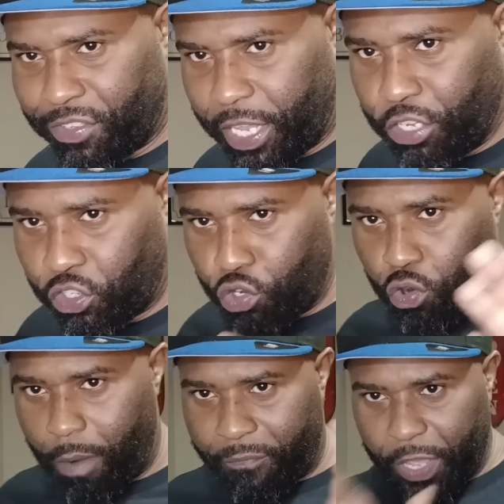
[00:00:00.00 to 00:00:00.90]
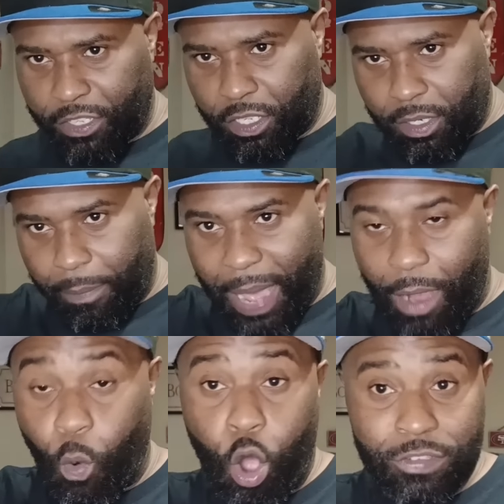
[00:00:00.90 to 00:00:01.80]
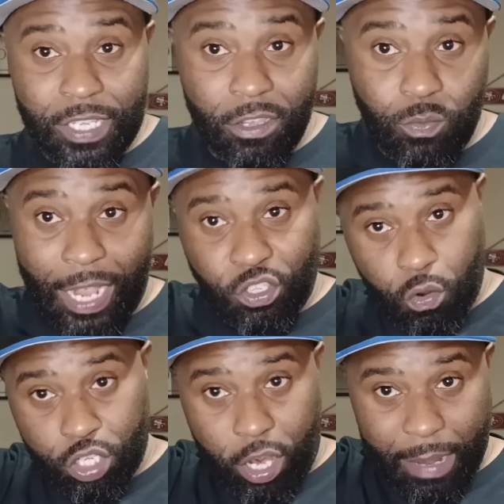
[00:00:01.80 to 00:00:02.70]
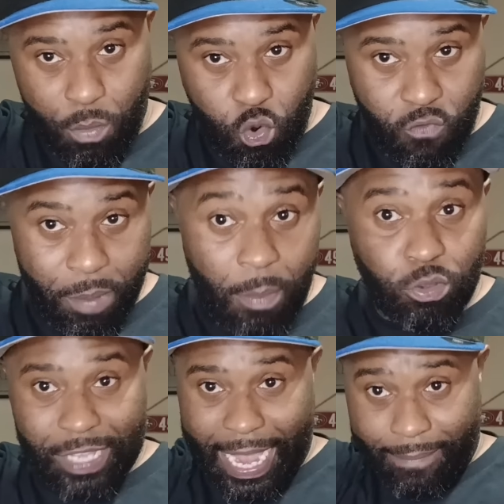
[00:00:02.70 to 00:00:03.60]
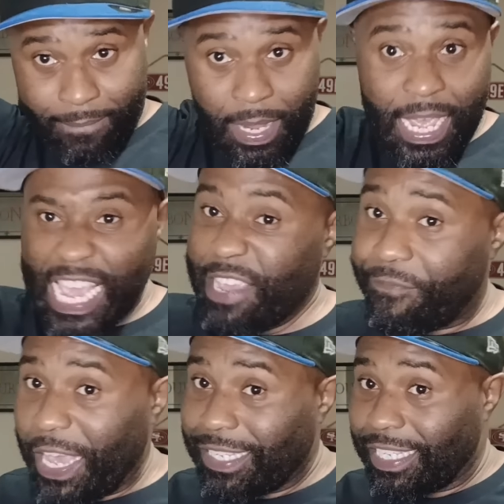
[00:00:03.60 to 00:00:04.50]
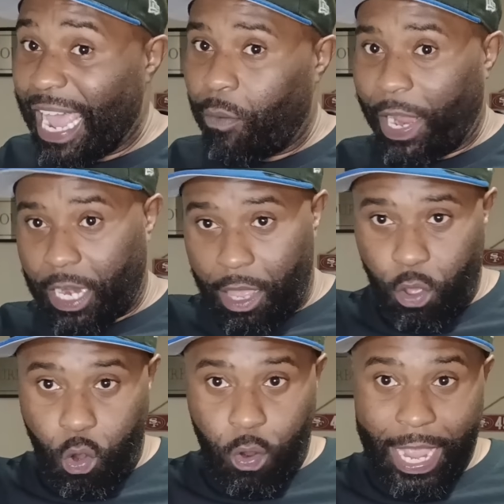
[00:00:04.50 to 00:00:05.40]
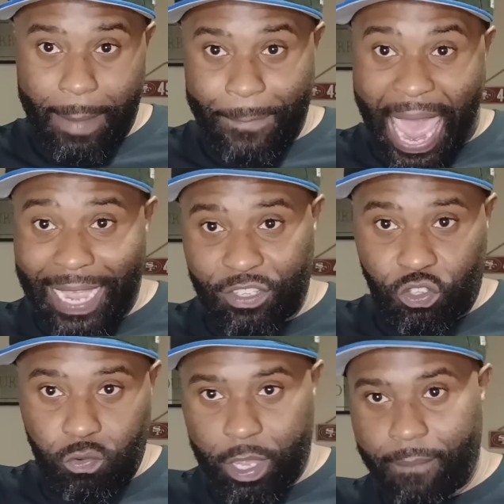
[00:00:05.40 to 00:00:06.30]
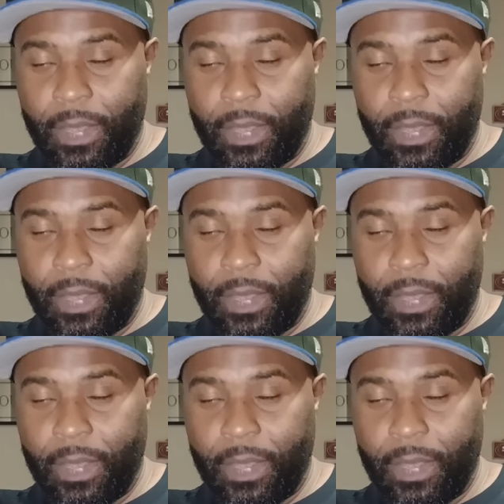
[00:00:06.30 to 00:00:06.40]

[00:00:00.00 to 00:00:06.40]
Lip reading: He said, you know, I'm facing the backball cells where I told y'all they moved Bubbles at. He facing that way. The other old head back is to him.